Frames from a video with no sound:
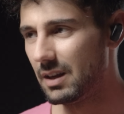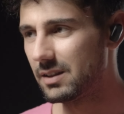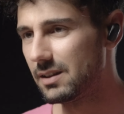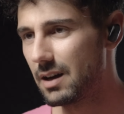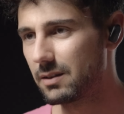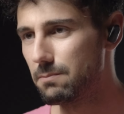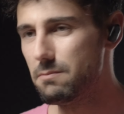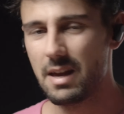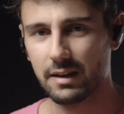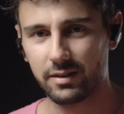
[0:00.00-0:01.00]
is not
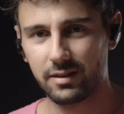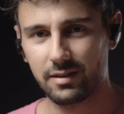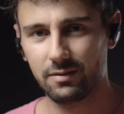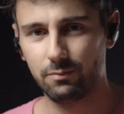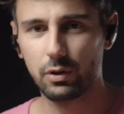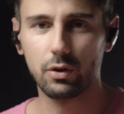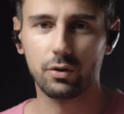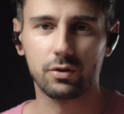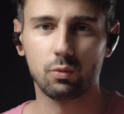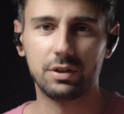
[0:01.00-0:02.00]
missed
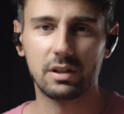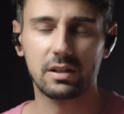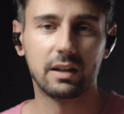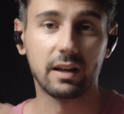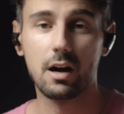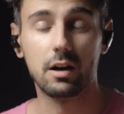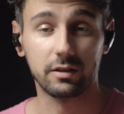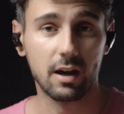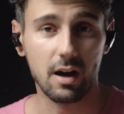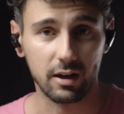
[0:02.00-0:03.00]
because we just had a
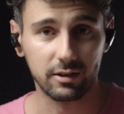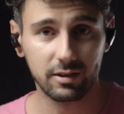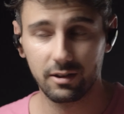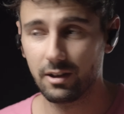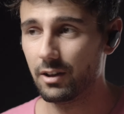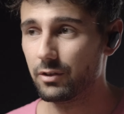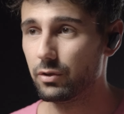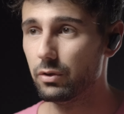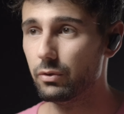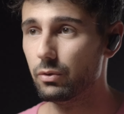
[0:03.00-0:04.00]
hard cut
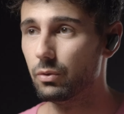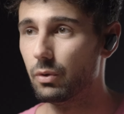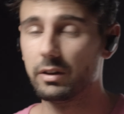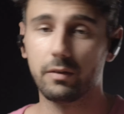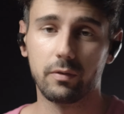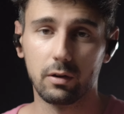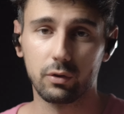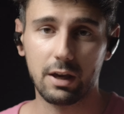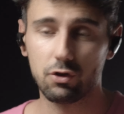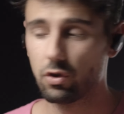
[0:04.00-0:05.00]
to a different
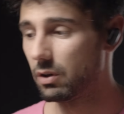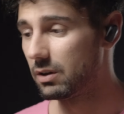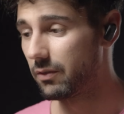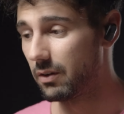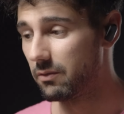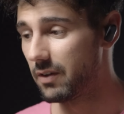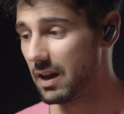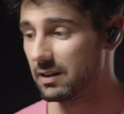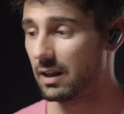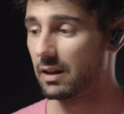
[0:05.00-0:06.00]
location, a different event,